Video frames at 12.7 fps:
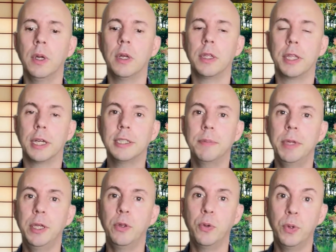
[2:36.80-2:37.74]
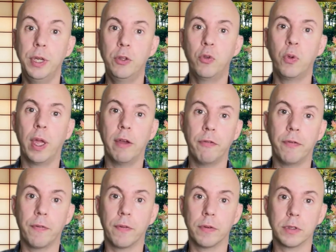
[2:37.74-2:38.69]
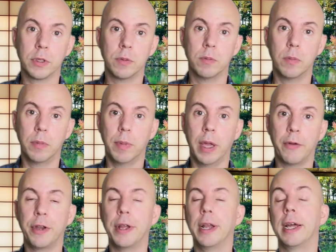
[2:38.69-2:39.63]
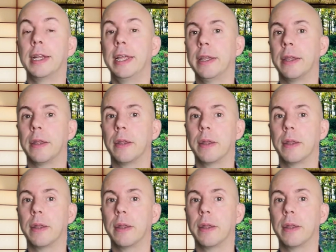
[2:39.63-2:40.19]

Doesn't mean you need to have some area like that